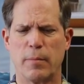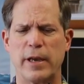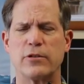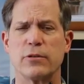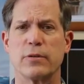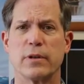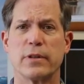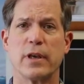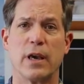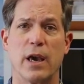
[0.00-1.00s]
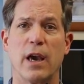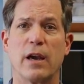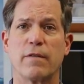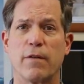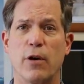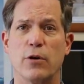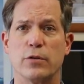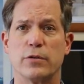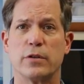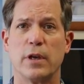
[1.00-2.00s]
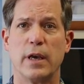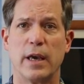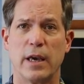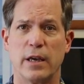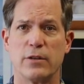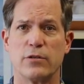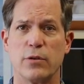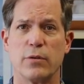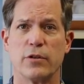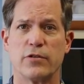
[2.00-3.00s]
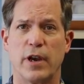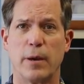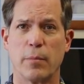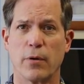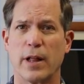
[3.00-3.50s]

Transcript: make sure that the ink flows into the chamber.